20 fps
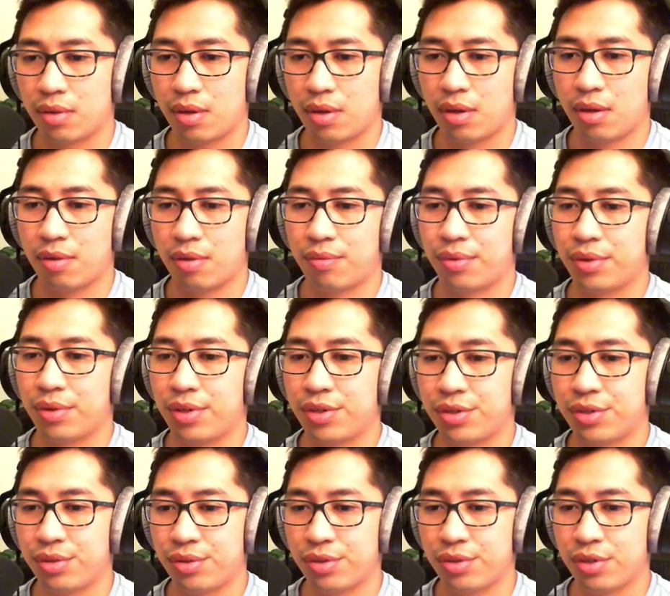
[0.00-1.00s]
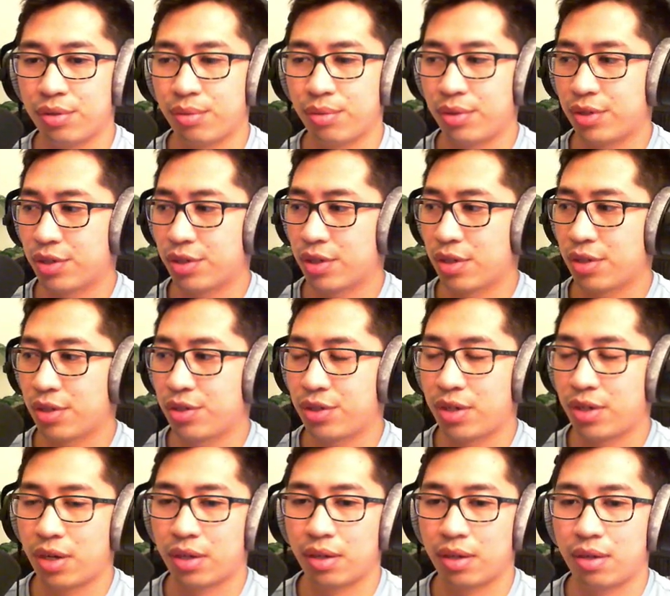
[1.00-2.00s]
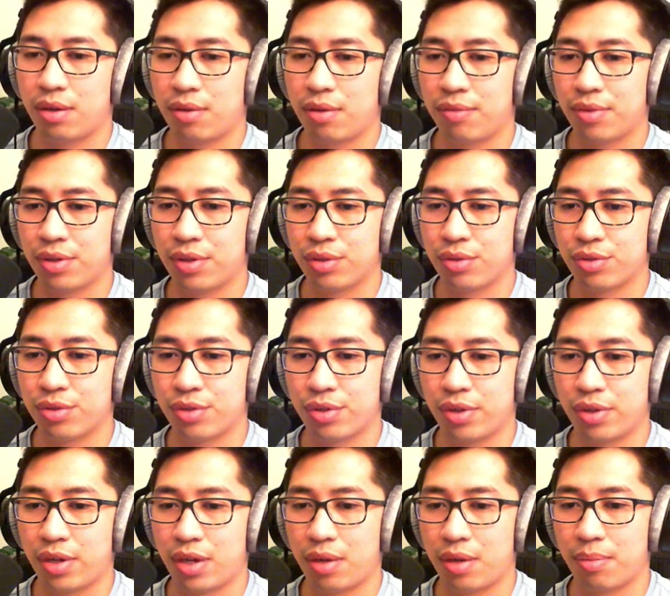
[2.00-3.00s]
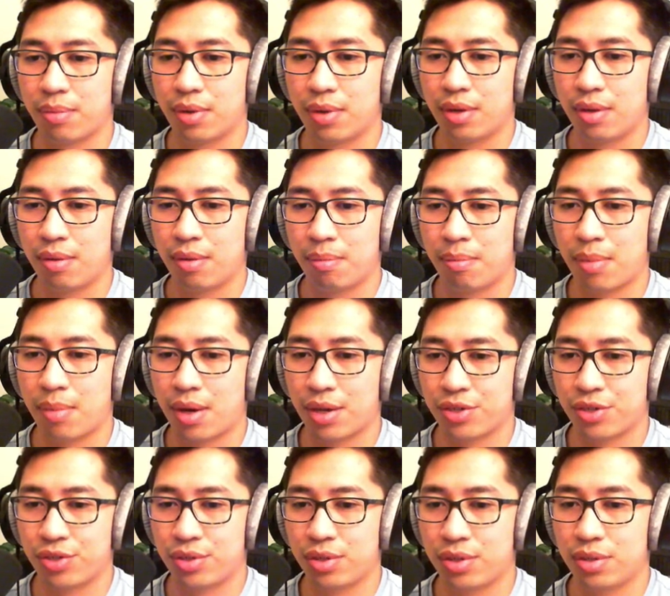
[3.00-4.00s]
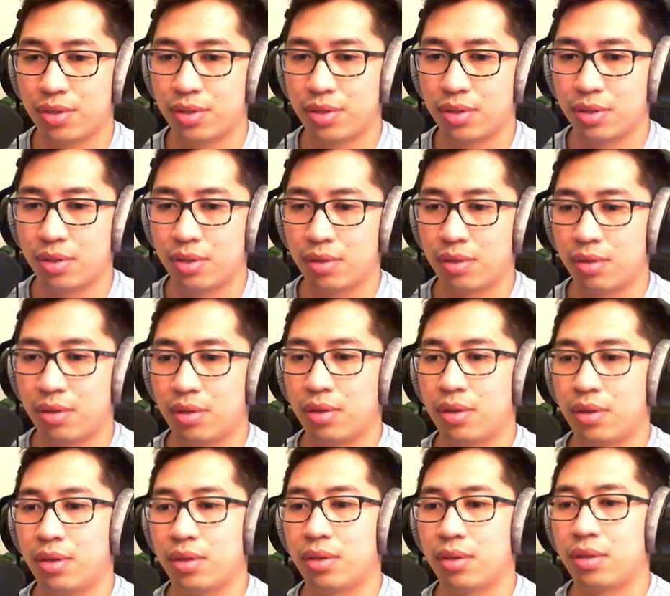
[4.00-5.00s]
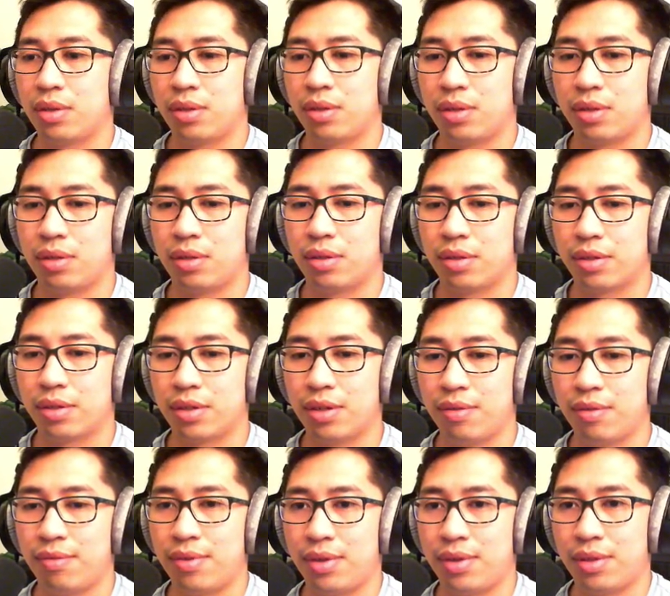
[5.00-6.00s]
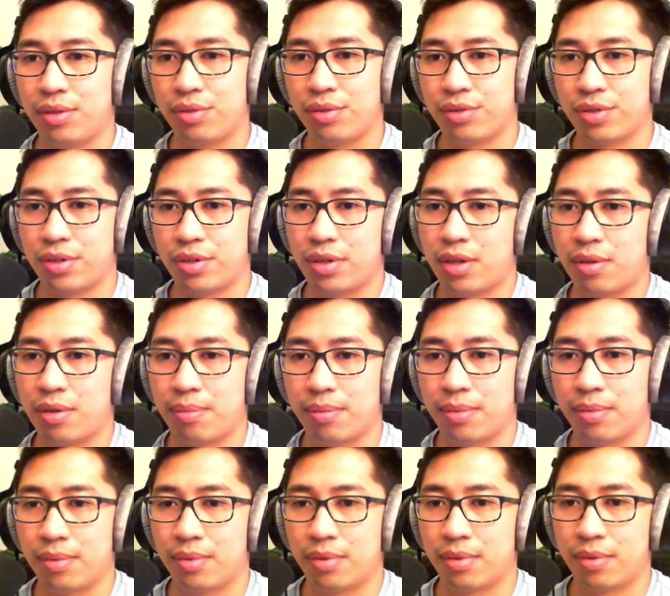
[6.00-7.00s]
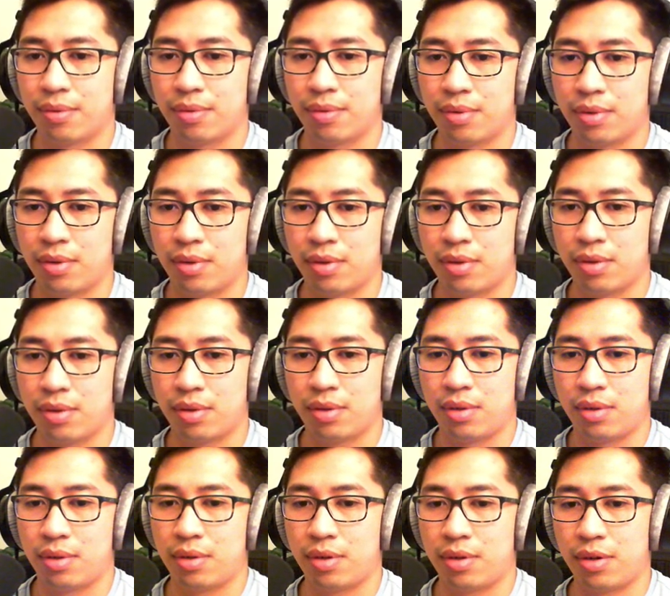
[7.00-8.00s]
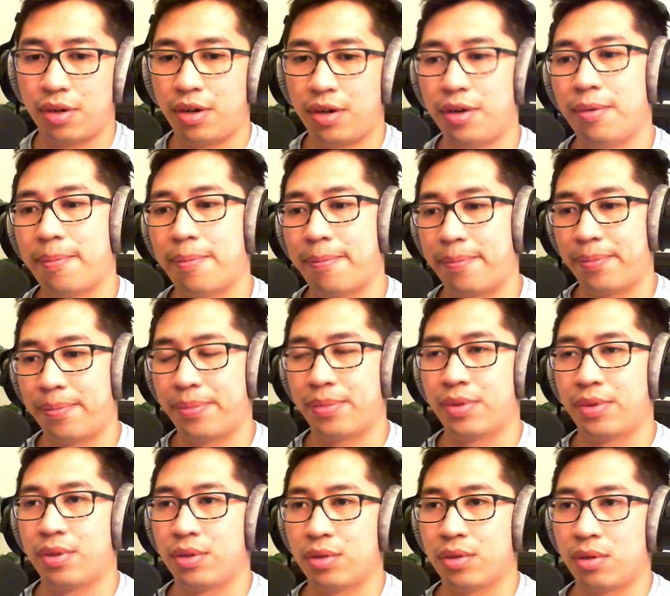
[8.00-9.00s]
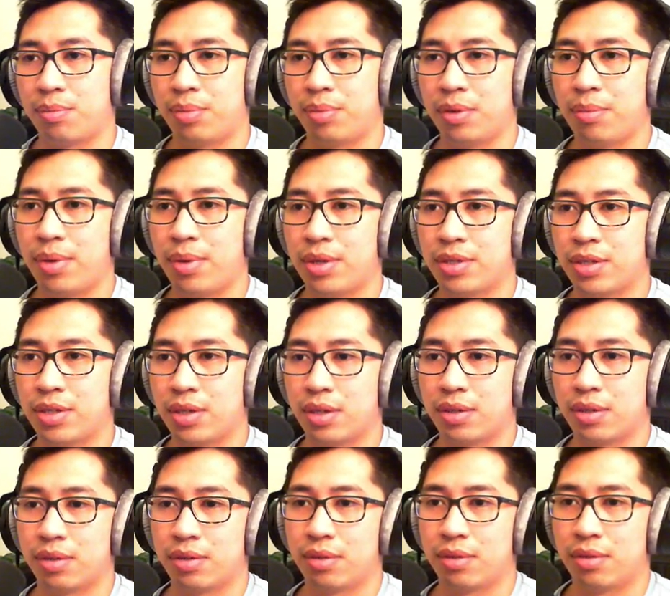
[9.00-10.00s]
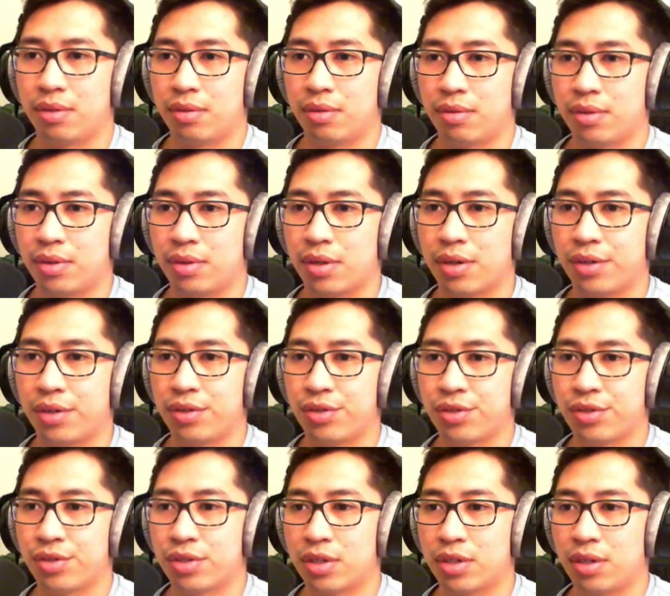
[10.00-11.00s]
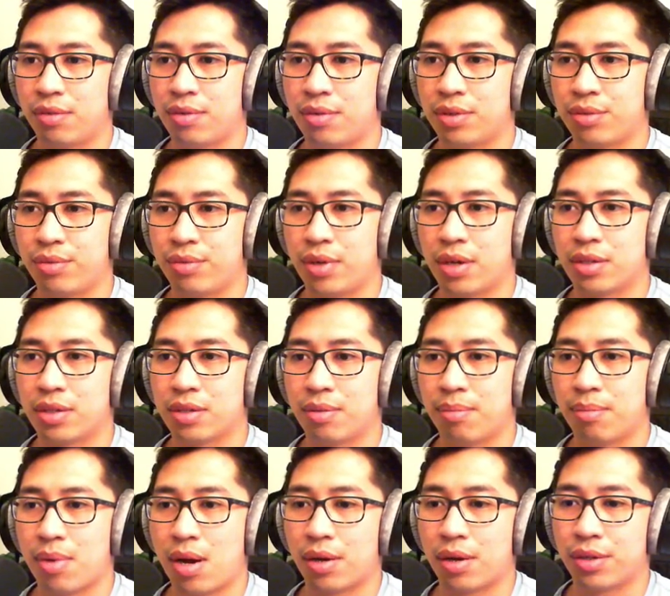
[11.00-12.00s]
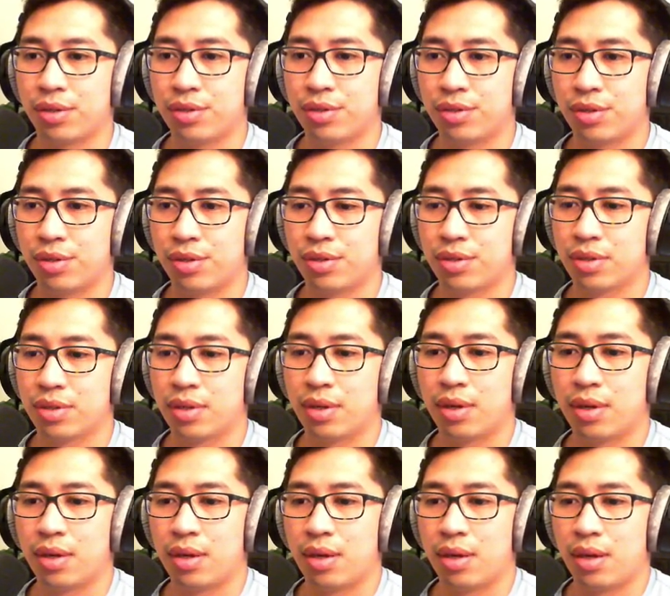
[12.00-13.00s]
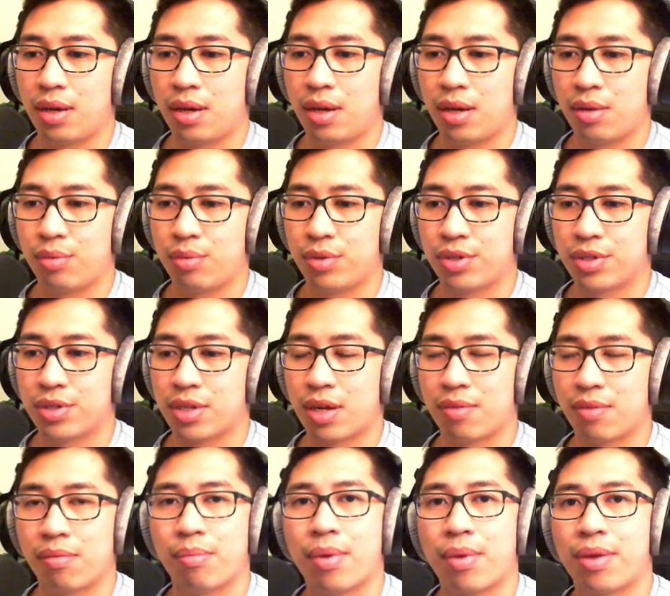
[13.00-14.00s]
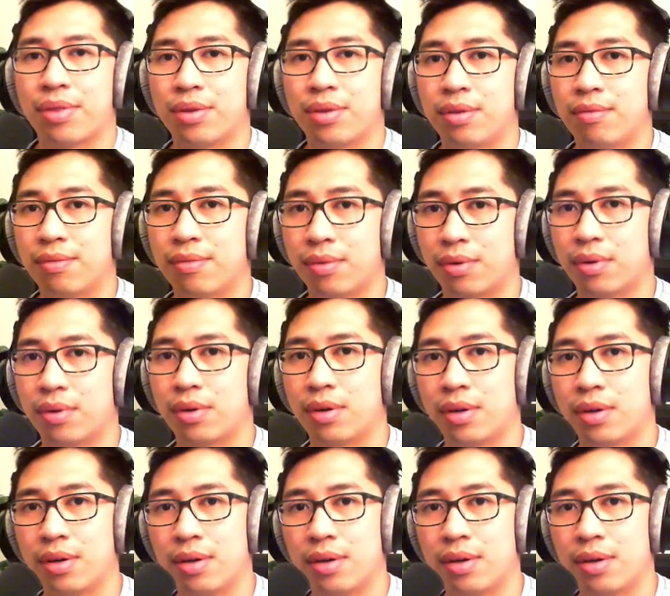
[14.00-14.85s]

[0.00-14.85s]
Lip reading: and for each user we're just gonna check if the username matches the given username. All right, so pretty basic. Got a user service, we got some mock users, and we just have a method for